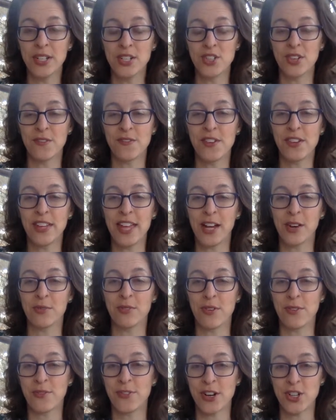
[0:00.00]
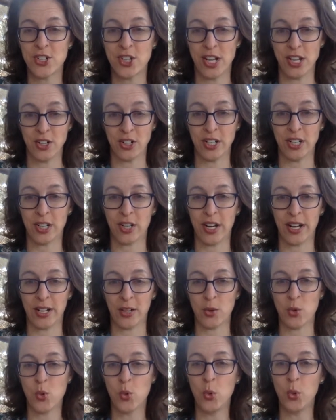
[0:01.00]
It should feel like refreshing. You're going to kind of
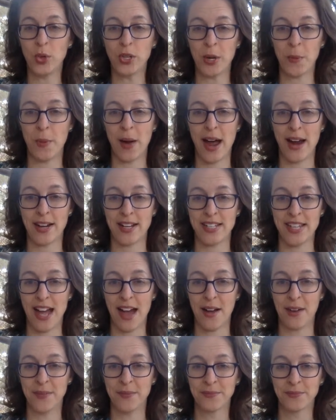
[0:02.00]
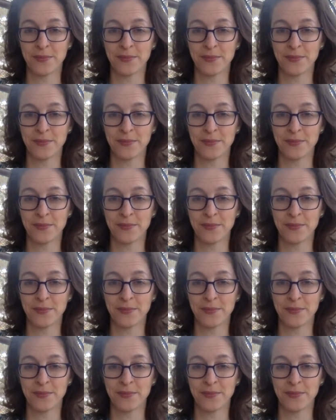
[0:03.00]
cool your body down.